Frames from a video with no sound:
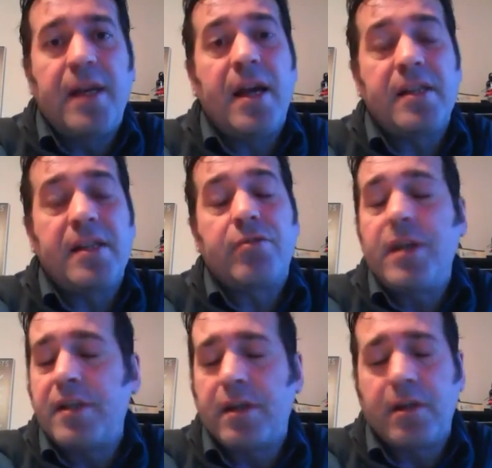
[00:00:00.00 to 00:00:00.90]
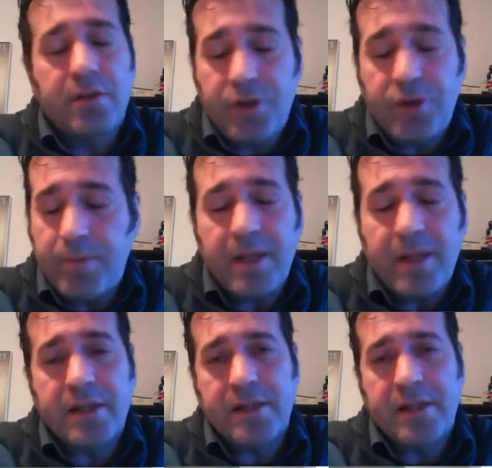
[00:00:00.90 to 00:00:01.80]
it has risen
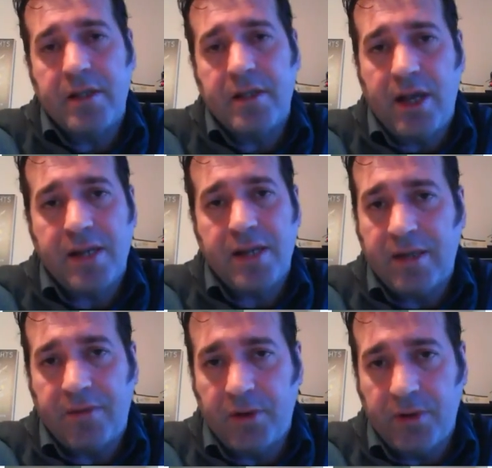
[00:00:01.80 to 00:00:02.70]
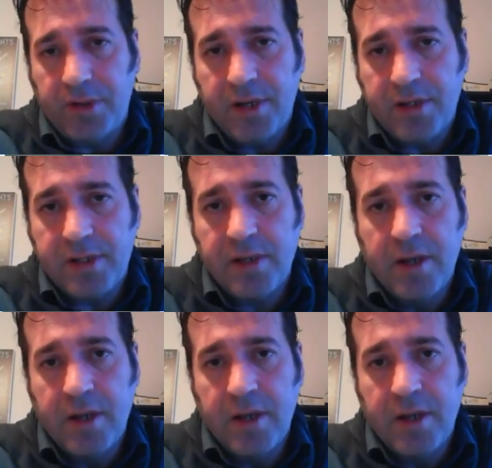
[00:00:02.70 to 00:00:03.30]
tremendously in the last several years.